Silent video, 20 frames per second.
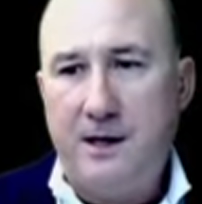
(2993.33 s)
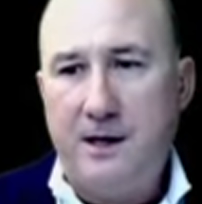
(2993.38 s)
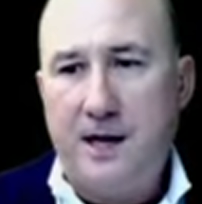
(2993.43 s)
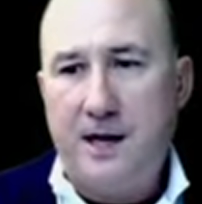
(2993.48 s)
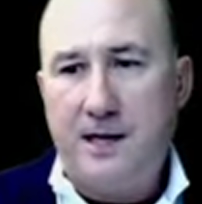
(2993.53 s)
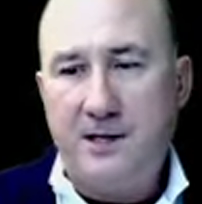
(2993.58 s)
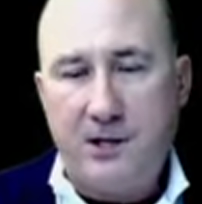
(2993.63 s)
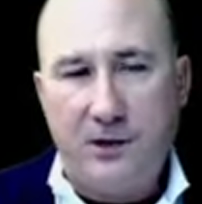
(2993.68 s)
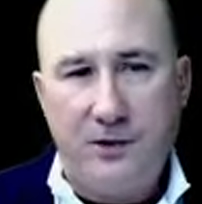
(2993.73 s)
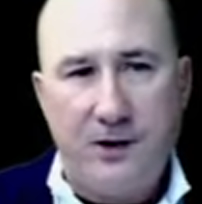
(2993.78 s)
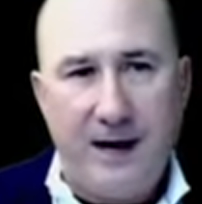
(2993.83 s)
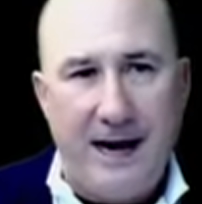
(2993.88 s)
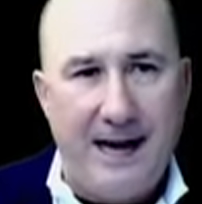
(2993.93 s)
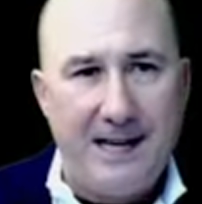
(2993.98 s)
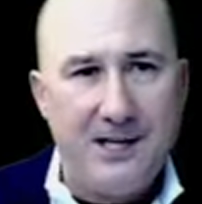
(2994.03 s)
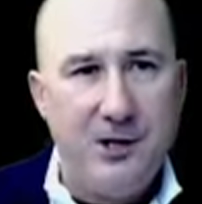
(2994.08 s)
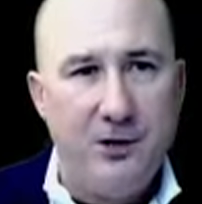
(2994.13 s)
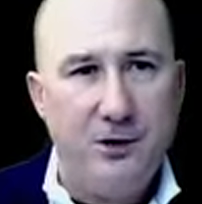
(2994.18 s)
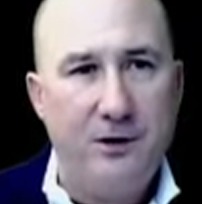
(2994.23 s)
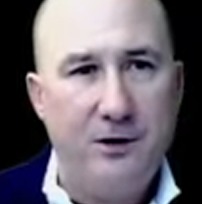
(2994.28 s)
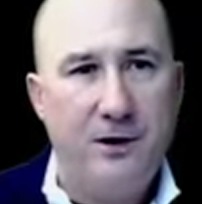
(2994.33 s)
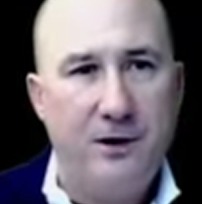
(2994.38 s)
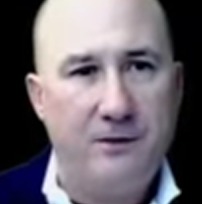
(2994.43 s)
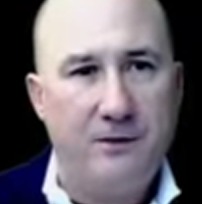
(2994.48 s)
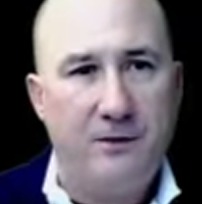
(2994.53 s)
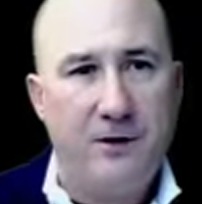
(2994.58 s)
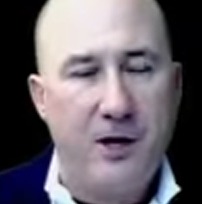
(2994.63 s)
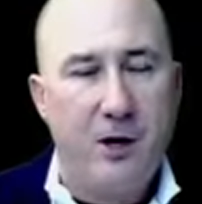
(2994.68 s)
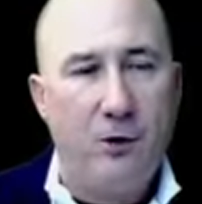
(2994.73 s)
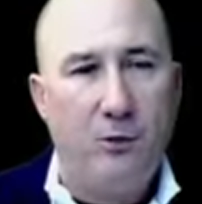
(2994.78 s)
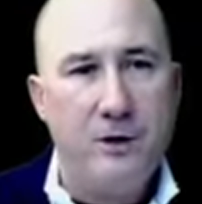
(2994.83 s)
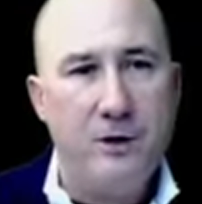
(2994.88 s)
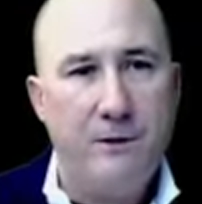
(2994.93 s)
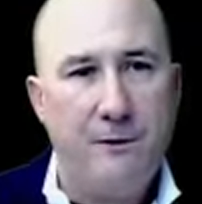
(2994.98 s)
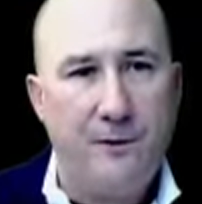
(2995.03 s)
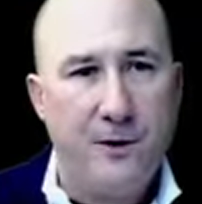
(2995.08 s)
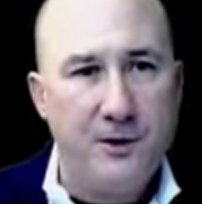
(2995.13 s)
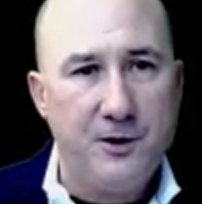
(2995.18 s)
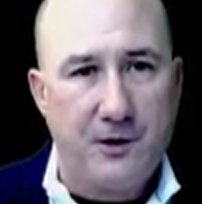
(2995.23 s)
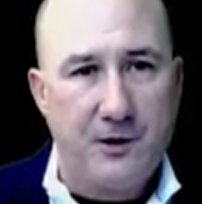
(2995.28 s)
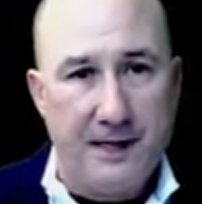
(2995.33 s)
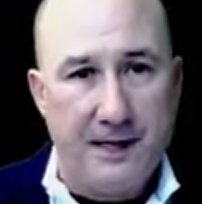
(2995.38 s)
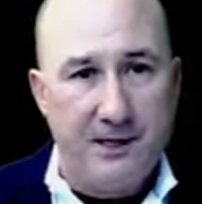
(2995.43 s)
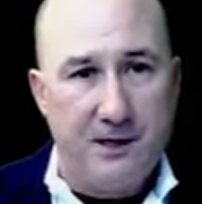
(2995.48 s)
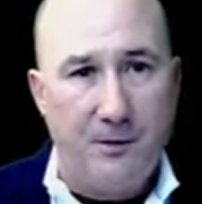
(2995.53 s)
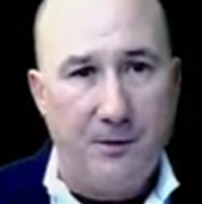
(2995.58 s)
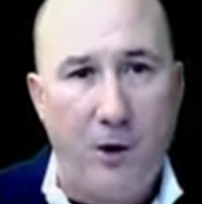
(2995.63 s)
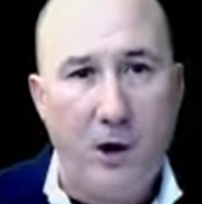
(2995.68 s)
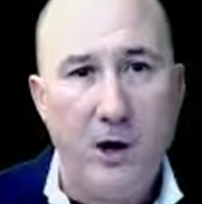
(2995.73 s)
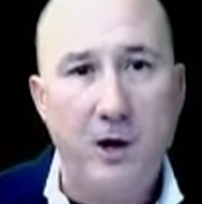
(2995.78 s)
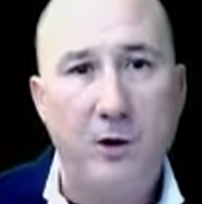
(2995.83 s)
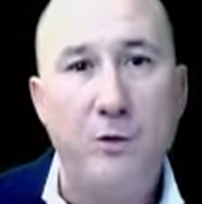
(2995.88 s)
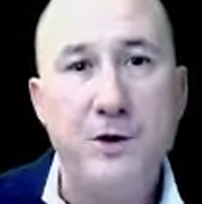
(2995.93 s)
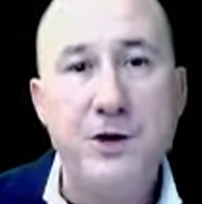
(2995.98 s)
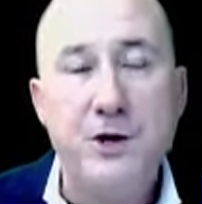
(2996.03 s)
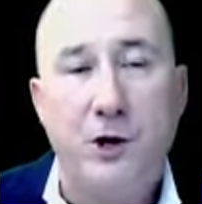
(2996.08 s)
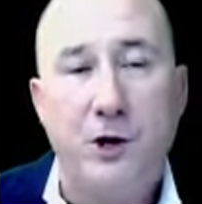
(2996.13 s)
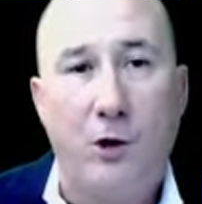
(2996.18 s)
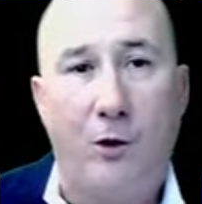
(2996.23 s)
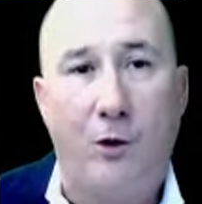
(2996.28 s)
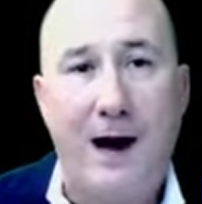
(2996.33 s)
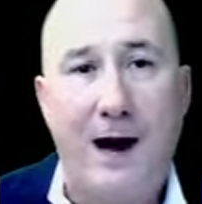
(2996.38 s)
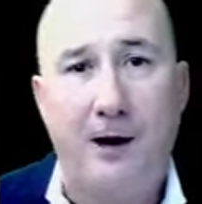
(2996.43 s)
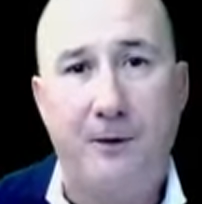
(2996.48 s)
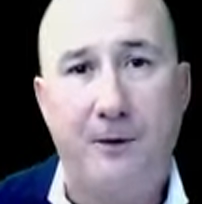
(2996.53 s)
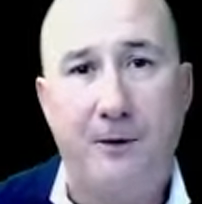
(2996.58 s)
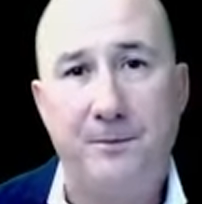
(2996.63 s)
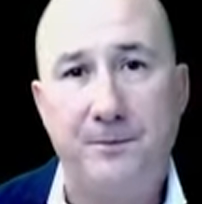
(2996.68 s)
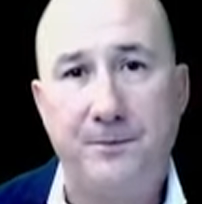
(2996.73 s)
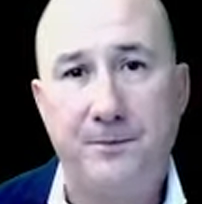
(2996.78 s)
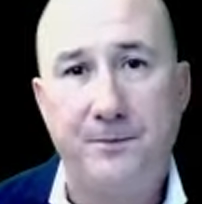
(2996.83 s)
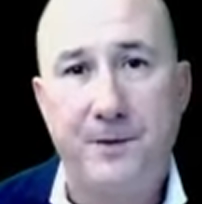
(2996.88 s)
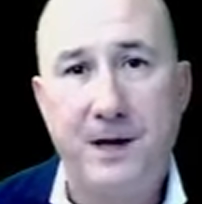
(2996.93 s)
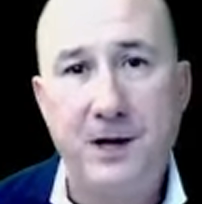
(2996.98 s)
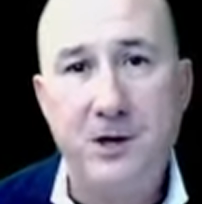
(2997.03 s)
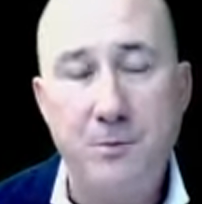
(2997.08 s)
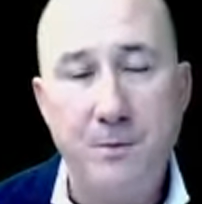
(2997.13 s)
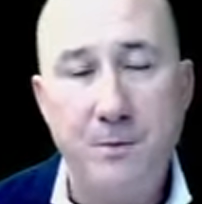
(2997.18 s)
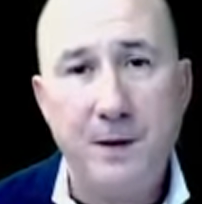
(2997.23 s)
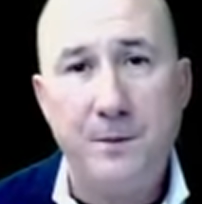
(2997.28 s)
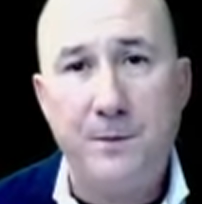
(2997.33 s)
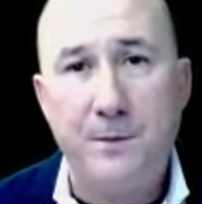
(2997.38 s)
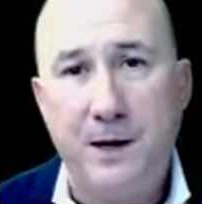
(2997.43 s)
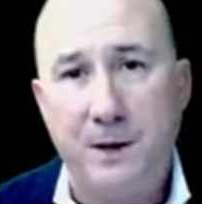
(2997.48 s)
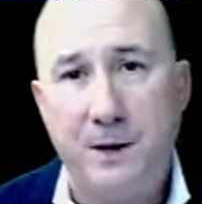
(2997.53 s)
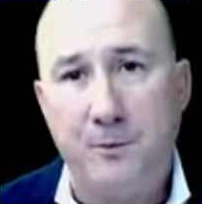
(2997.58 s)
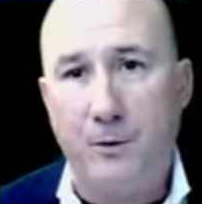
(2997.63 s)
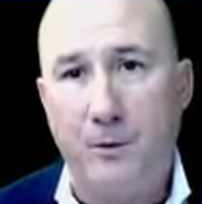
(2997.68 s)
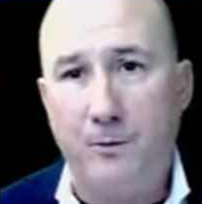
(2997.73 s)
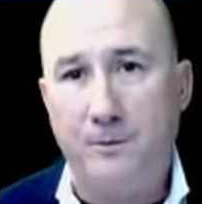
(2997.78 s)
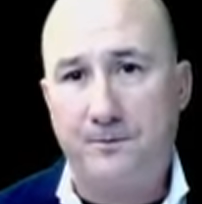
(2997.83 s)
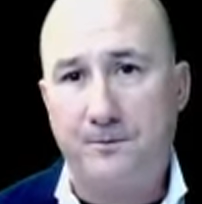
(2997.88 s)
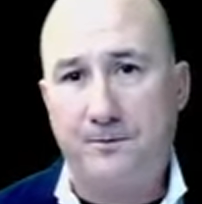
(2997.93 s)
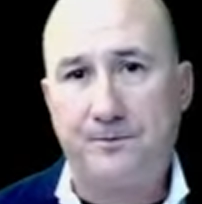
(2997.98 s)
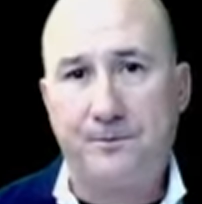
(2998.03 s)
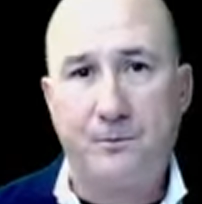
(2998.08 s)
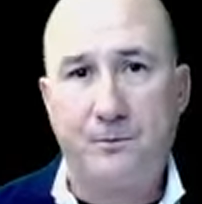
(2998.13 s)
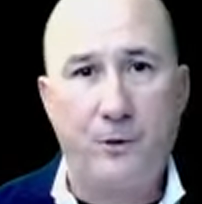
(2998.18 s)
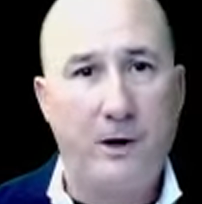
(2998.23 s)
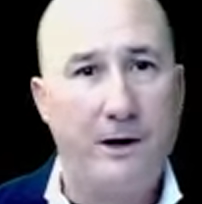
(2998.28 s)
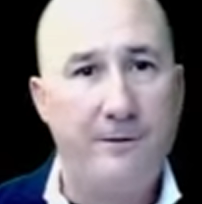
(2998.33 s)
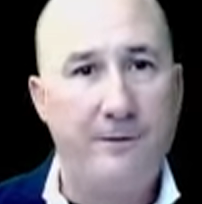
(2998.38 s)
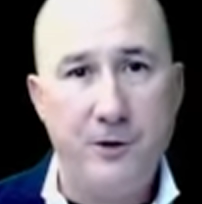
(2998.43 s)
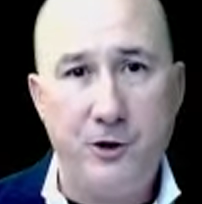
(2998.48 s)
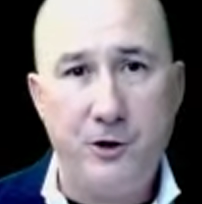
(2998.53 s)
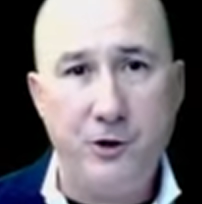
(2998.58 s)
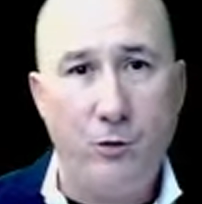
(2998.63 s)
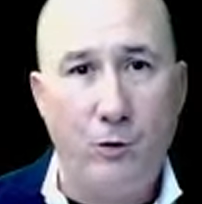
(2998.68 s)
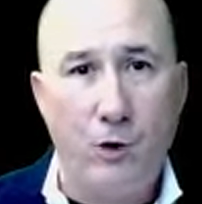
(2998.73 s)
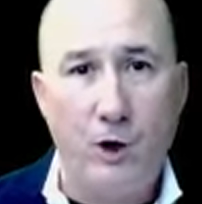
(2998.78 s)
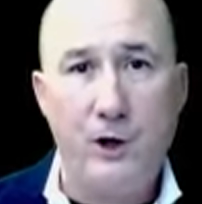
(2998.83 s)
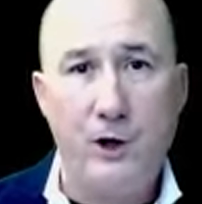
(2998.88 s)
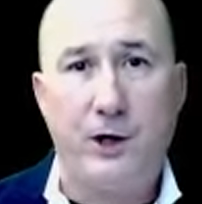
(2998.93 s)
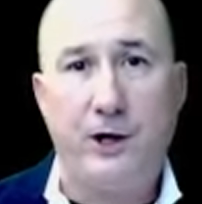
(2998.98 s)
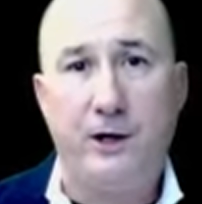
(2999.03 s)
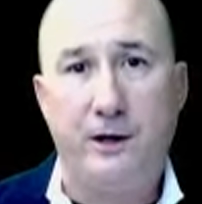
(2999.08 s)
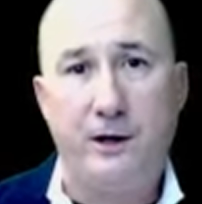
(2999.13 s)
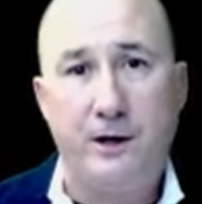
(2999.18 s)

And so that as you're, when you first, like tomorrow, when you go out, and you meet people, whatever you do, work,